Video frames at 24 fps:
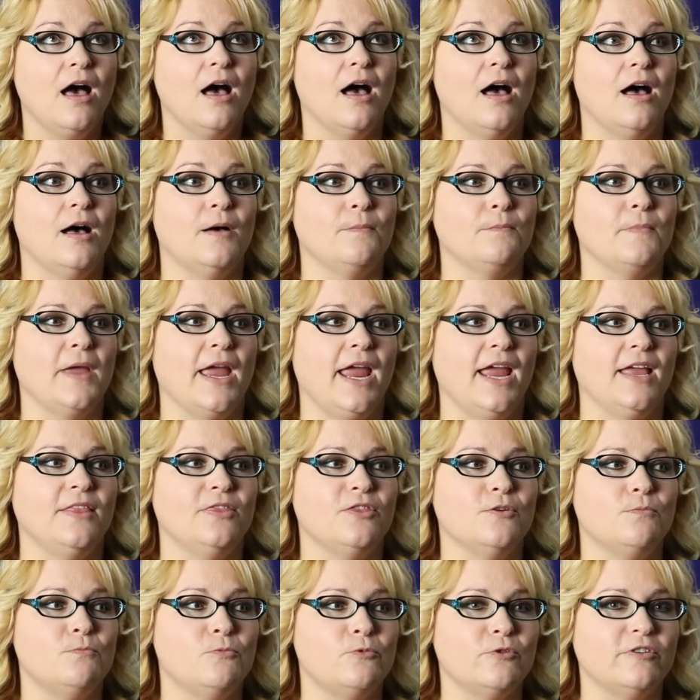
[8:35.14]
And
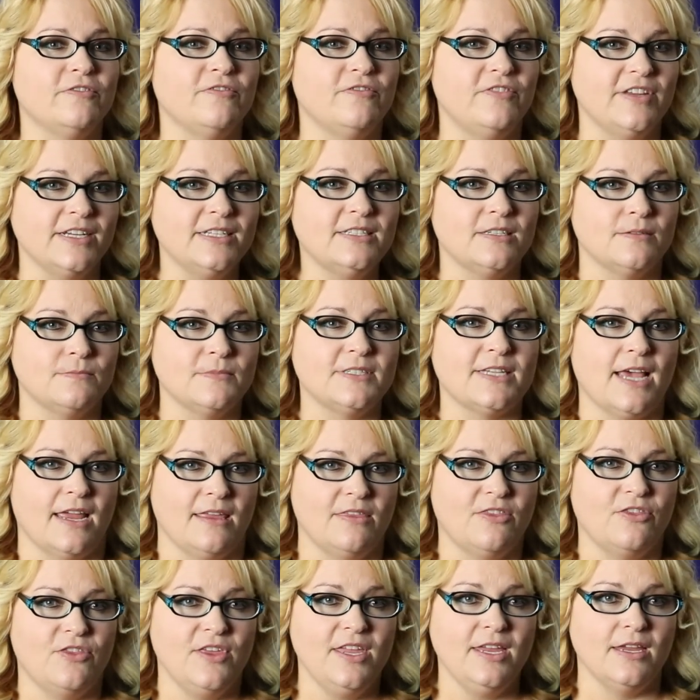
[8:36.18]
the more victims, I
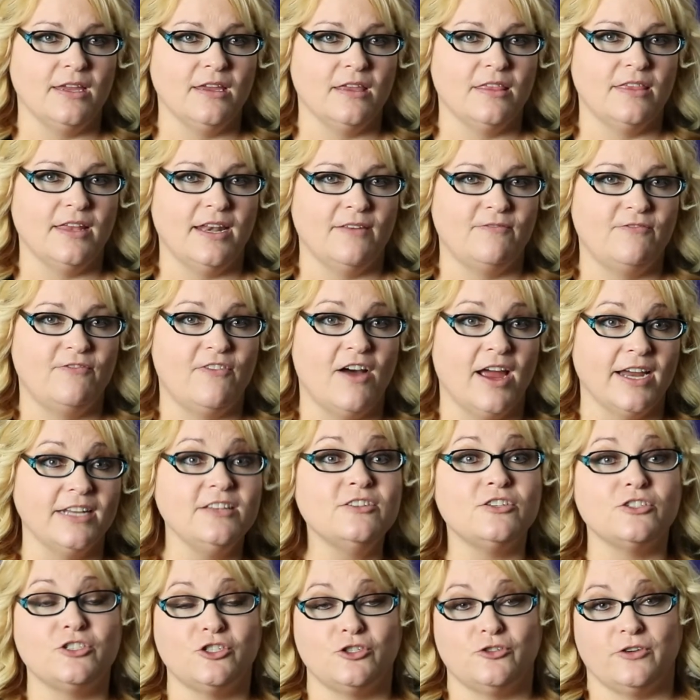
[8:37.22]
think, that find
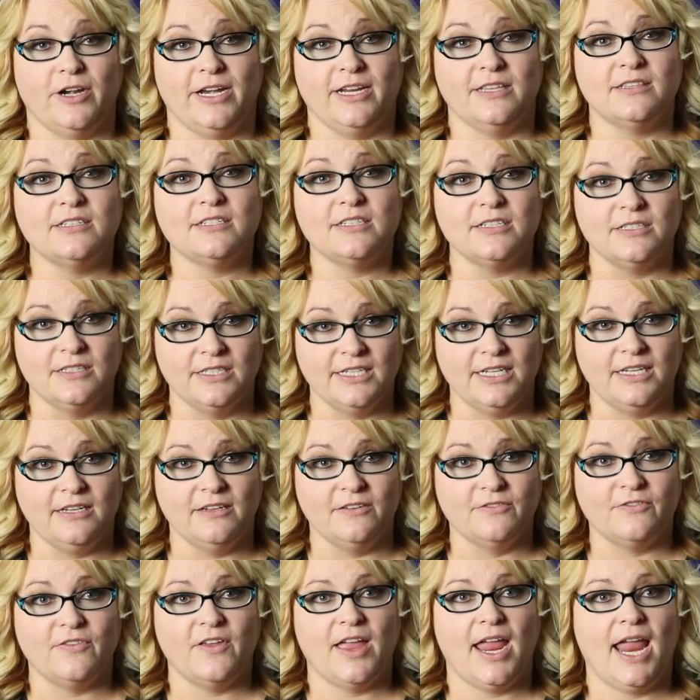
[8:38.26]
the strength to
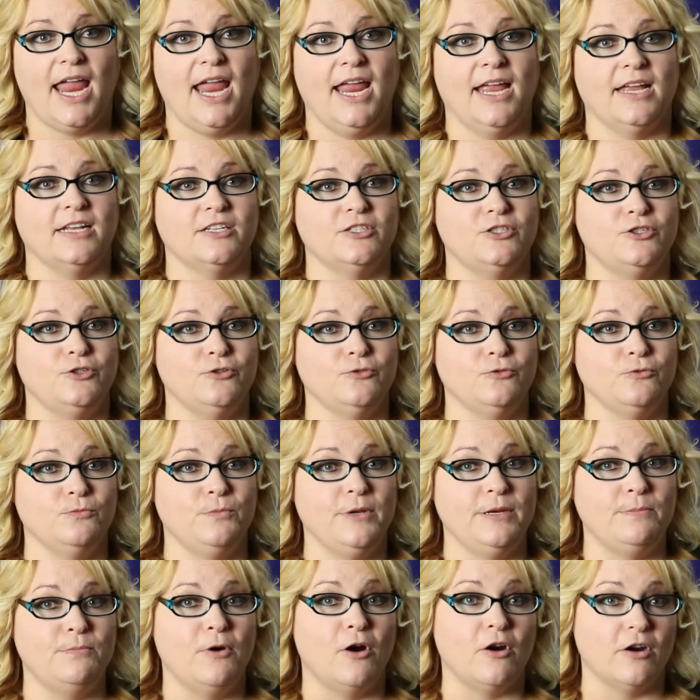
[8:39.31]
leave and to
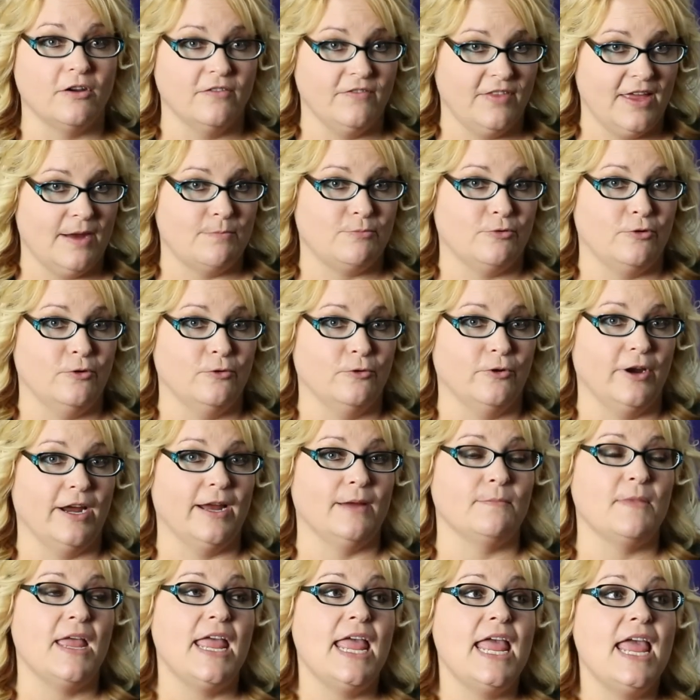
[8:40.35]
be part of that
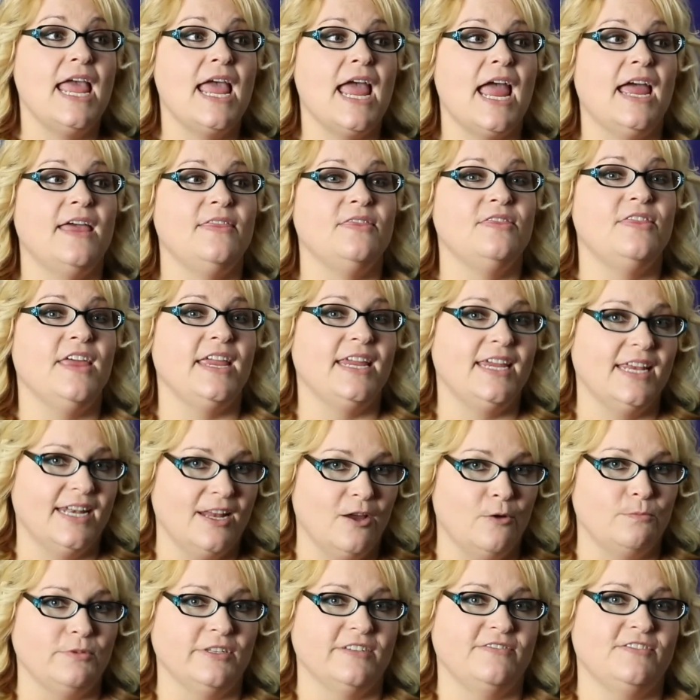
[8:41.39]
program, and they can
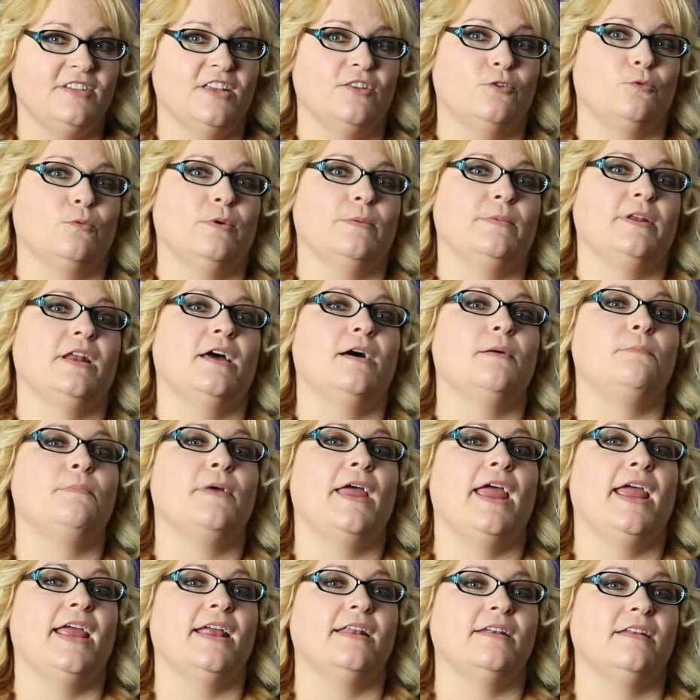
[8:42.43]
help lift other women up.
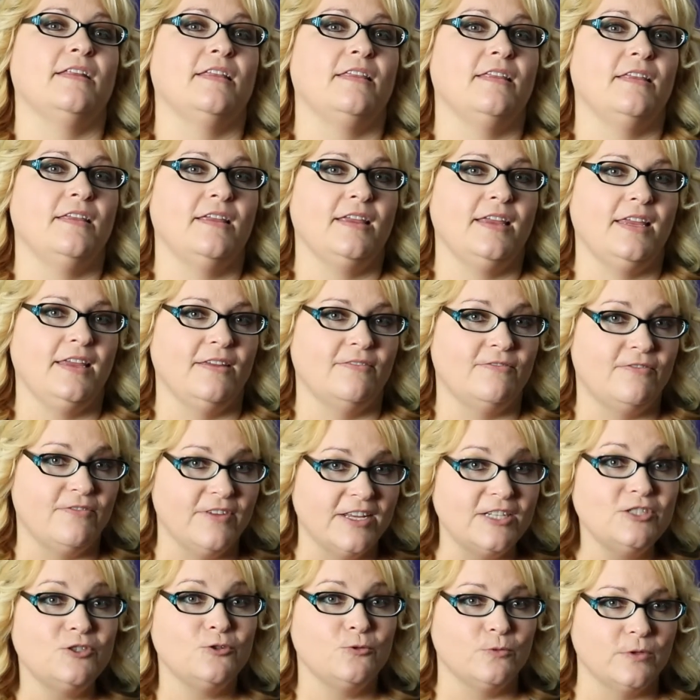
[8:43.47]
And
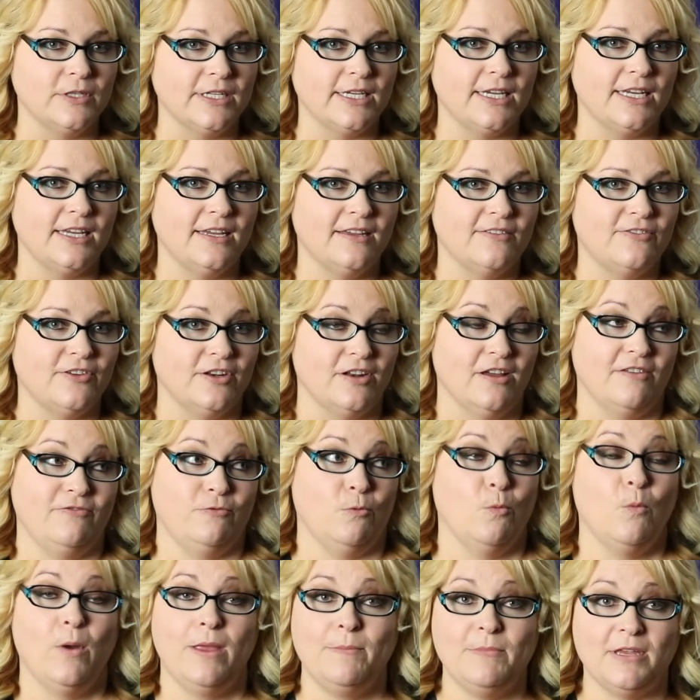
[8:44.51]
eventually, if enough
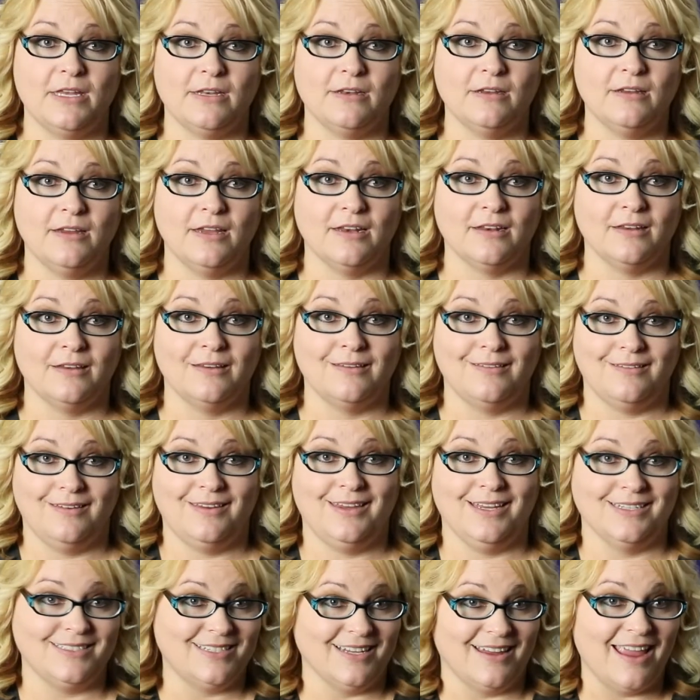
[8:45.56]
women can
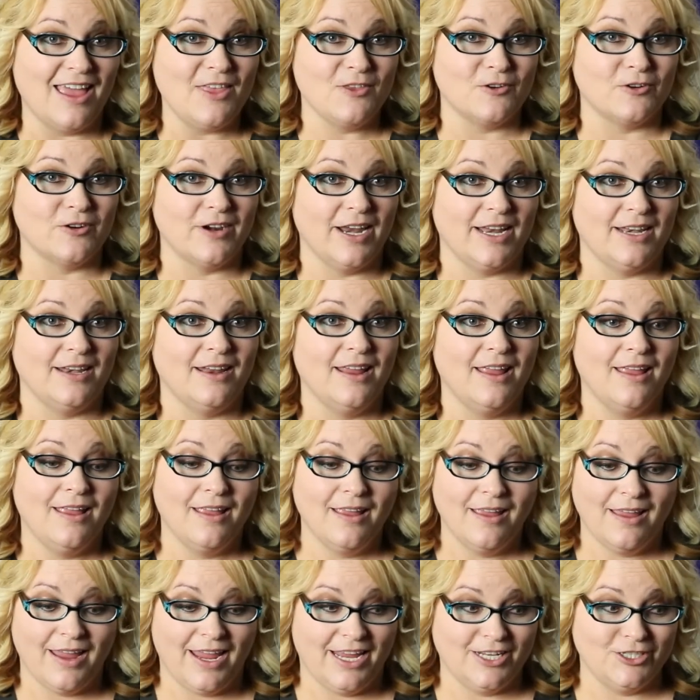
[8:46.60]
get together
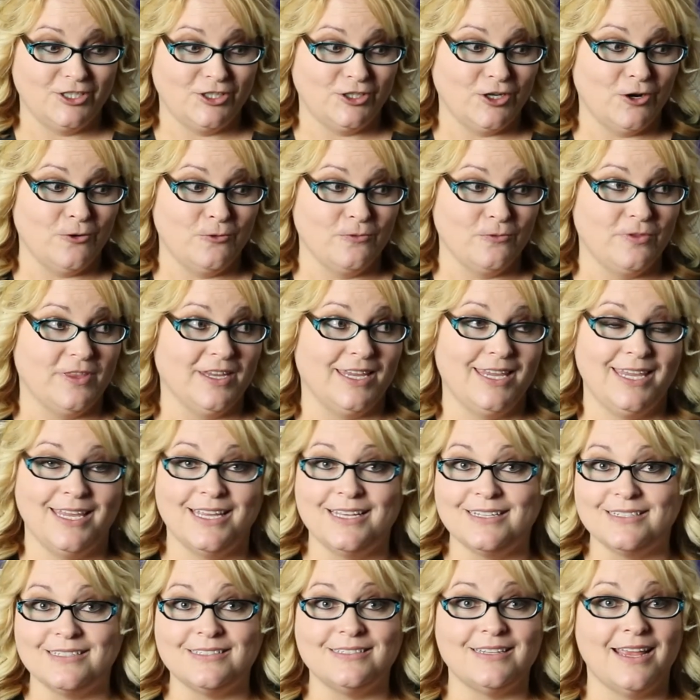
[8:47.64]
and show the
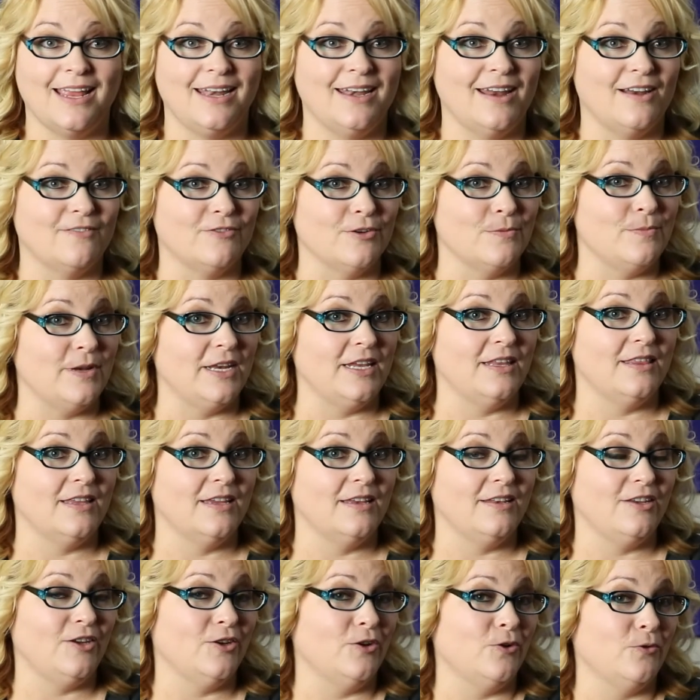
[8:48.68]
kids and everybody that,
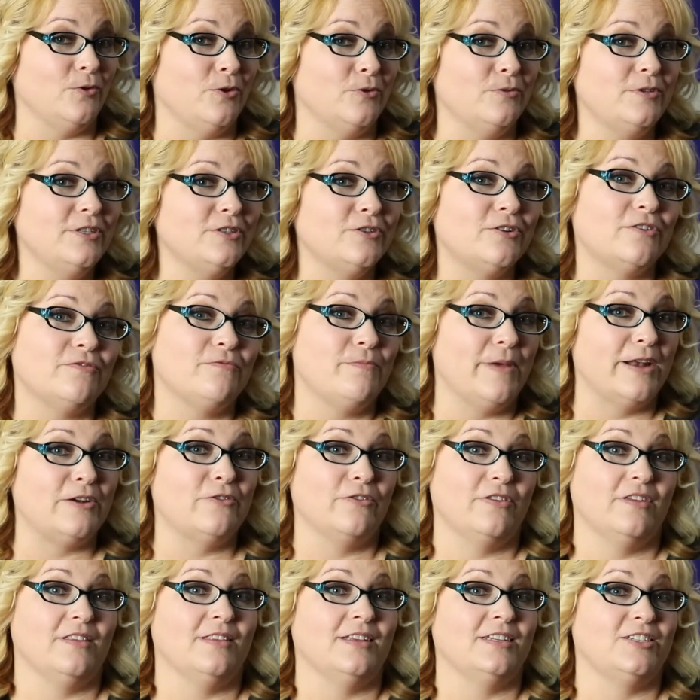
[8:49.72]
you deserve better
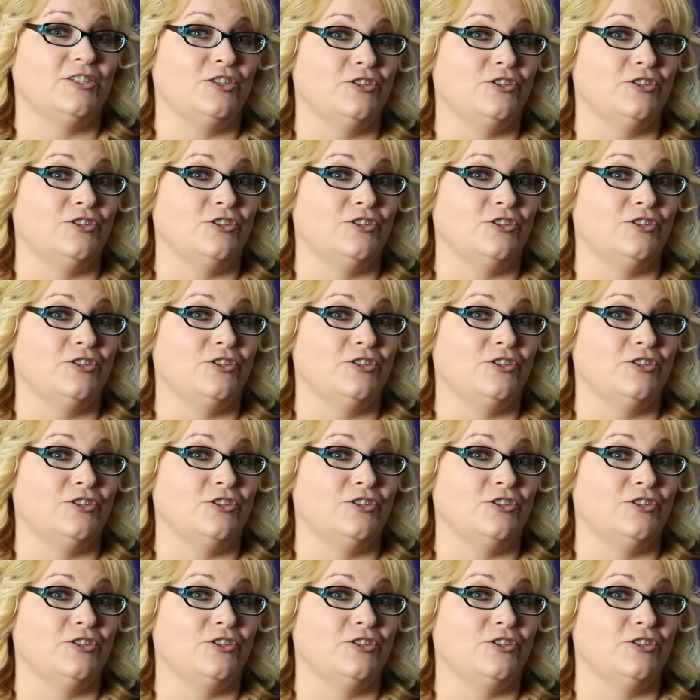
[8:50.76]
than this.